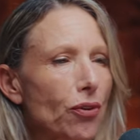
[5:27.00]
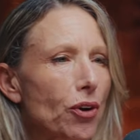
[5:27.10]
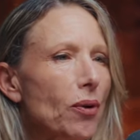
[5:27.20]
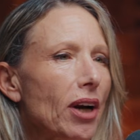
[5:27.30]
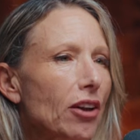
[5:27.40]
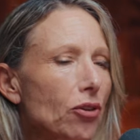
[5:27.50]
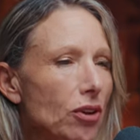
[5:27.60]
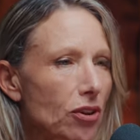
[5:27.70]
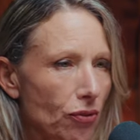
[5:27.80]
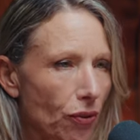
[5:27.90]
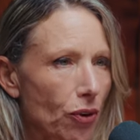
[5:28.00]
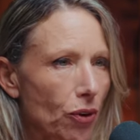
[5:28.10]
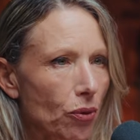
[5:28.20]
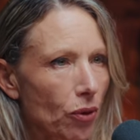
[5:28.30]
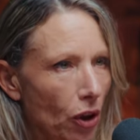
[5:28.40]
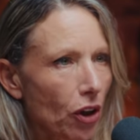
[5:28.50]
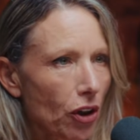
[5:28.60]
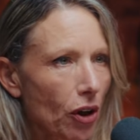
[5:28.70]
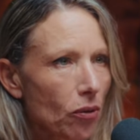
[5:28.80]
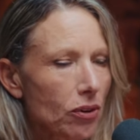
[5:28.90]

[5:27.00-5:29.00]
for you, and I do this for you. You know